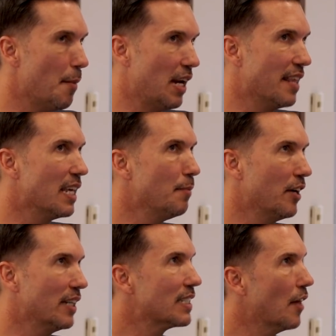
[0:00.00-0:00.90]
But I think
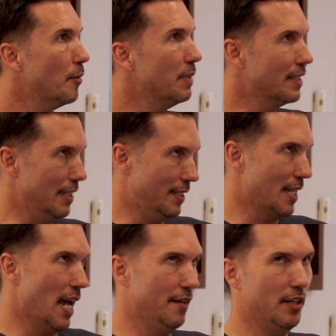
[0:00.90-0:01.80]
Mary saw the business
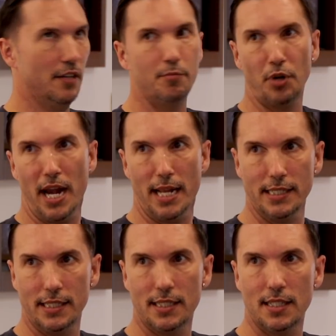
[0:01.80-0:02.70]
side of it, of
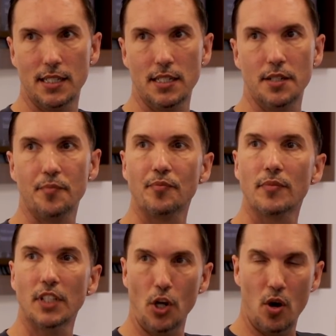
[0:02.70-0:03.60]
brands,
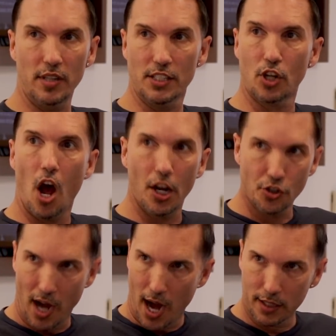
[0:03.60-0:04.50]
you know, all these
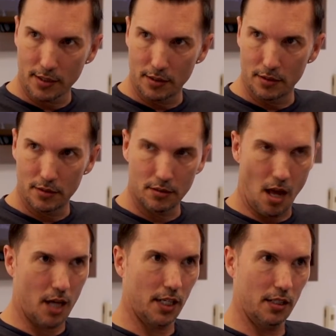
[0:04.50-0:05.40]
contracts and
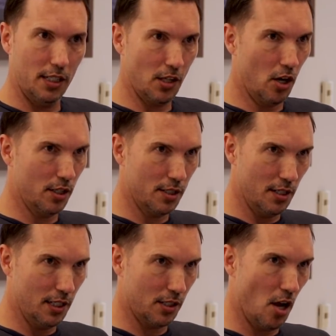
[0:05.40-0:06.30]
locking these artists
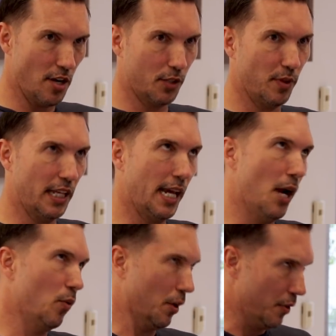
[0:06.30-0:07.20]
into these contracts where they
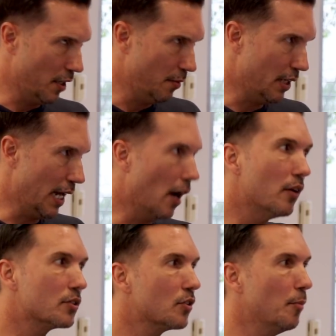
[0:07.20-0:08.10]
can't work with anybody
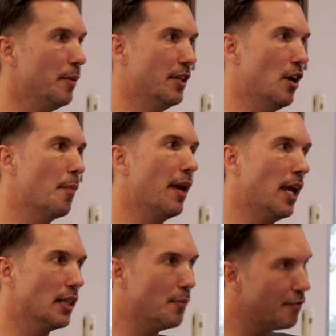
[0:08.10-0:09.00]
else, or maybe they're not
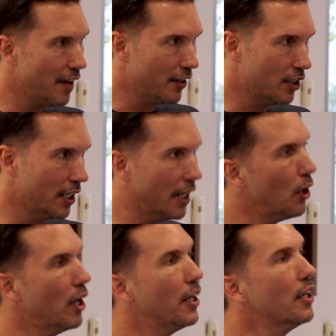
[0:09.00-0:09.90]
paying them fairly,
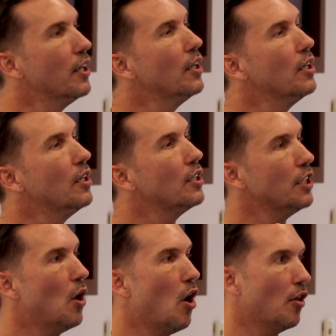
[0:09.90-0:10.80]
or,
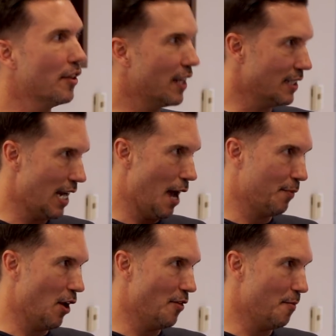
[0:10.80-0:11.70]
you know, all the things that
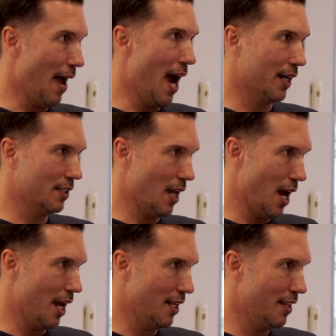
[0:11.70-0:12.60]
happen on the
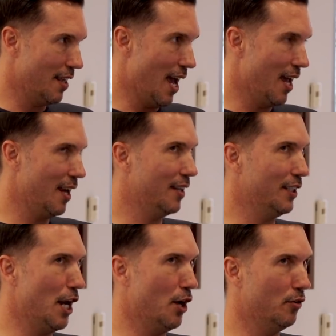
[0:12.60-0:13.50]
backside that,
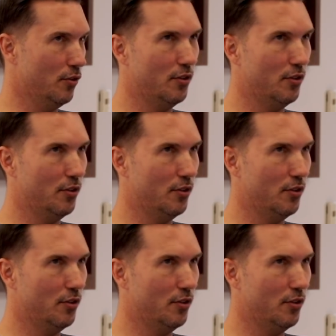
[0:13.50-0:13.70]
you know,